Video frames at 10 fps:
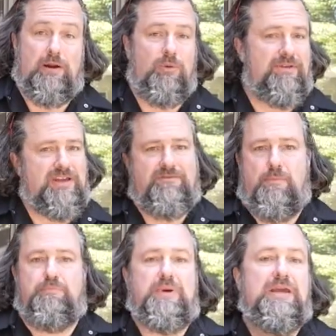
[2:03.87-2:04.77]
I don't want have, to
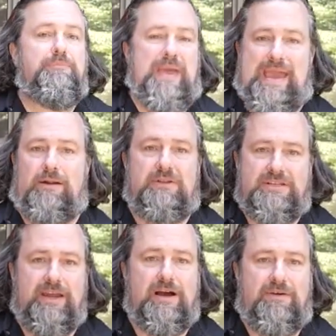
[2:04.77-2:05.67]
have a big panel to
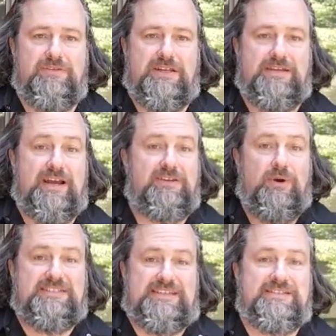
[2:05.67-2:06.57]
take off in the deck
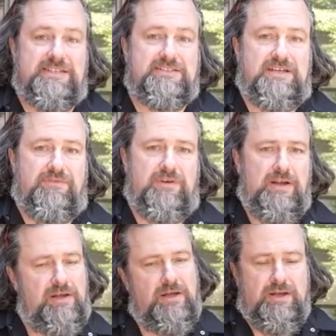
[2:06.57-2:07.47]
to access this stuff.
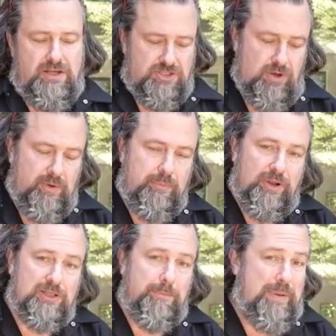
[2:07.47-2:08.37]
So I'm gonna
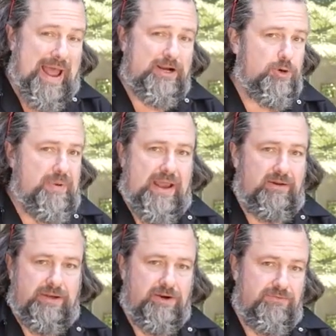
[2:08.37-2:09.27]
build a backer
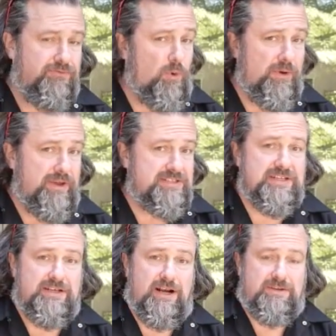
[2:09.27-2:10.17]
panel here for this
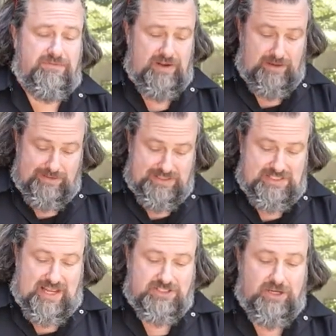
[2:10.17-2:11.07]
and cut it to fit.
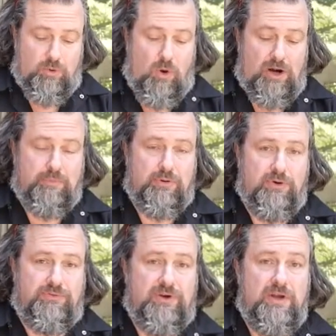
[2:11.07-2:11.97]
This is actually a
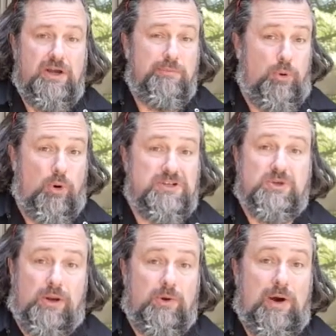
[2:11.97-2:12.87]
waterproof board,
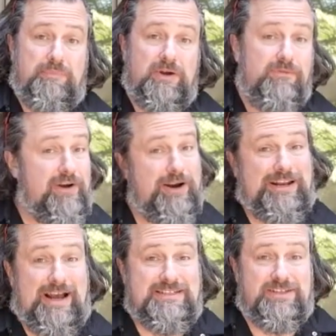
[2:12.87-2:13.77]
so it'll go up there very
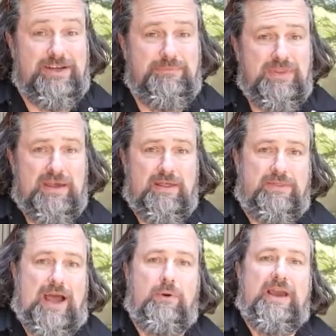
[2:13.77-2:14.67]
nicely.
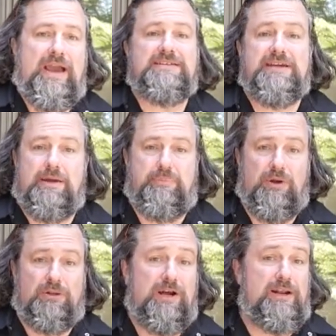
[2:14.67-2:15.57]
That way, as I
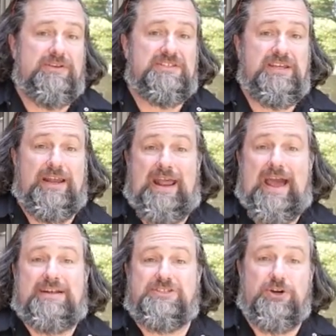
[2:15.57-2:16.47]
build onto this thing and
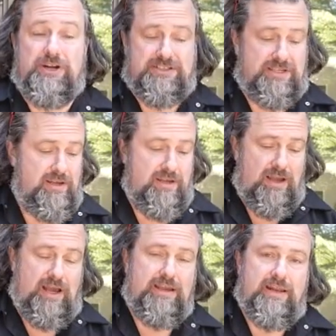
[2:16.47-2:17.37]
add circuits,
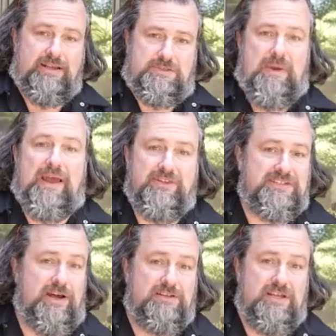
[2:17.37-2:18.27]
I can expand
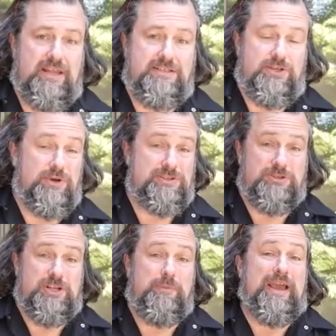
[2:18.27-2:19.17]
this out as I need to because
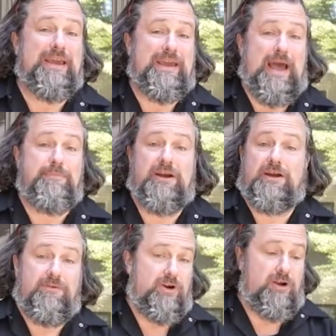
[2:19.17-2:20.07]
there's gonna be a cabinet
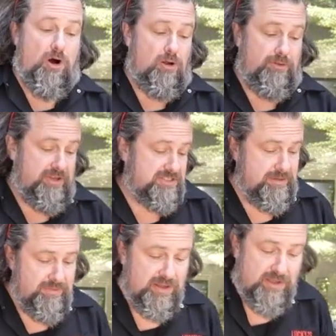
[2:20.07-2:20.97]
covering all of
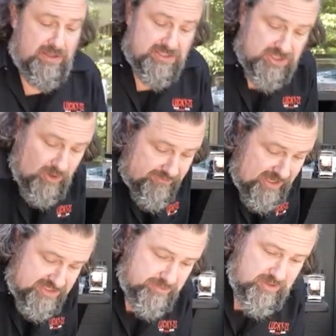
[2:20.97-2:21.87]
this. So I've
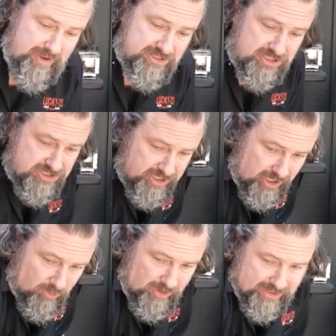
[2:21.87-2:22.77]
got some dimensions
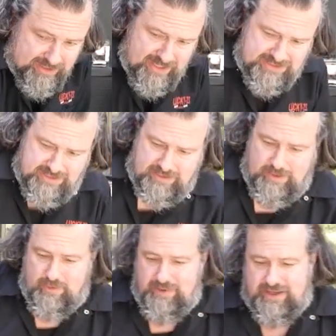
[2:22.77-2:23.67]
here I wanna cut.
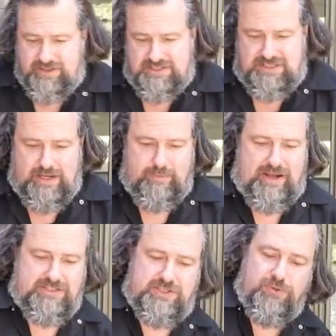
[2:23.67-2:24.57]
I'm gonna make this thing
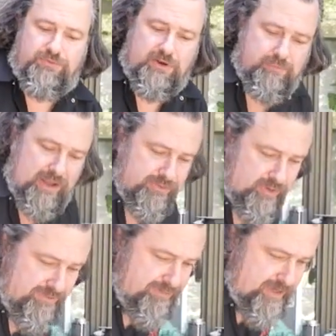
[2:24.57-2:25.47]
about two foot by
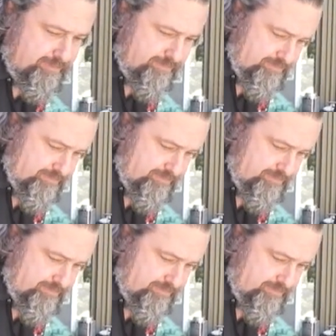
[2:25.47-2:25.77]
three foot.